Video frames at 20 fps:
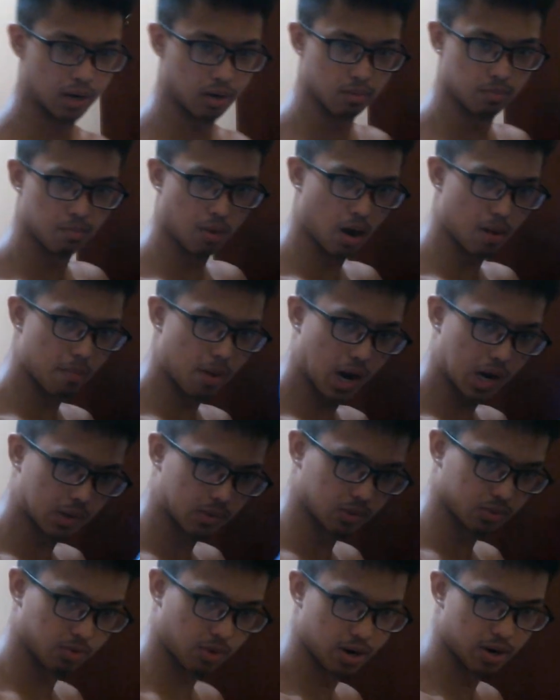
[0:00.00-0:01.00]
My bag
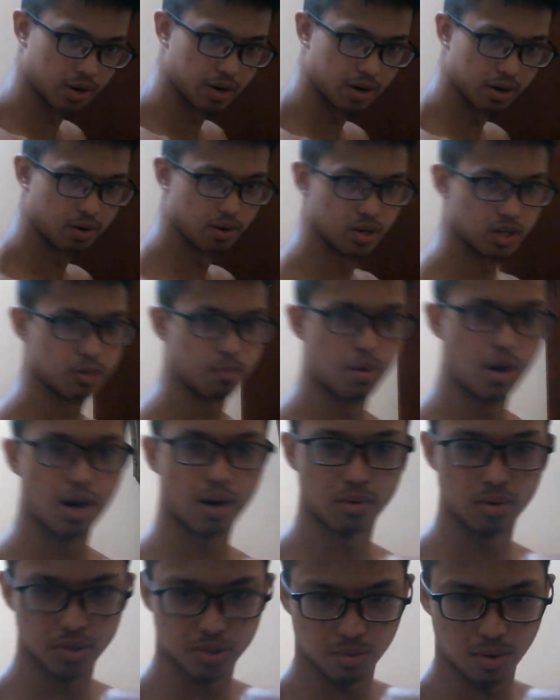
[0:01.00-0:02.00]
was right here, his bag
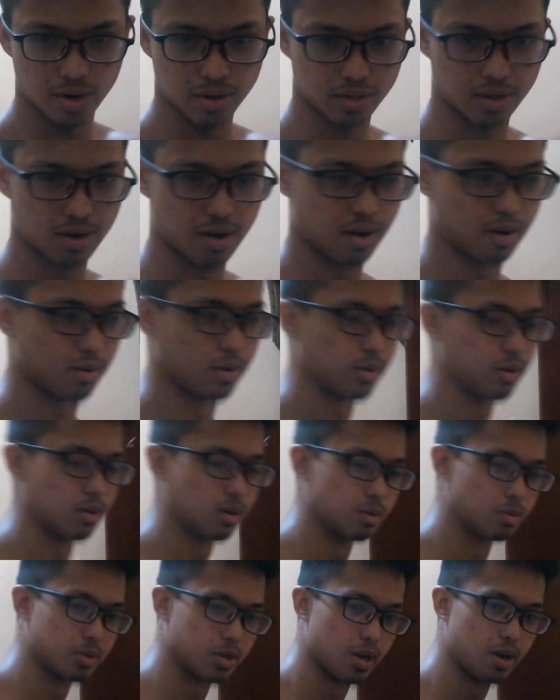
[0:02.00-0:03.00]
was right there, you know what
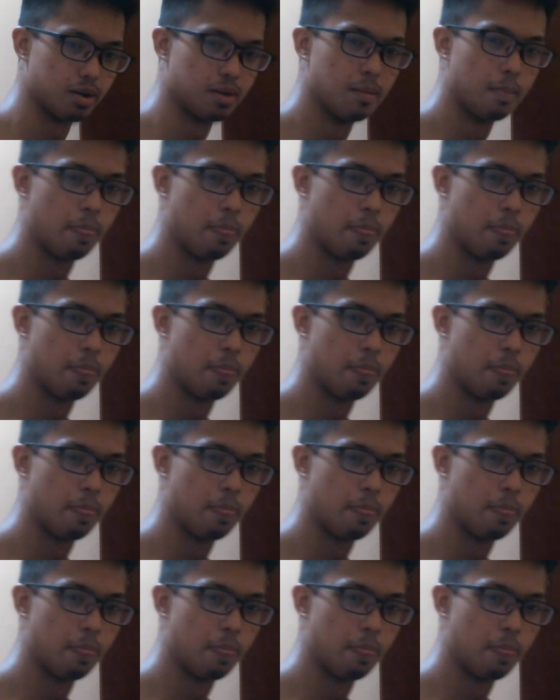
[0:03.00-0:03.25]
I'm saying?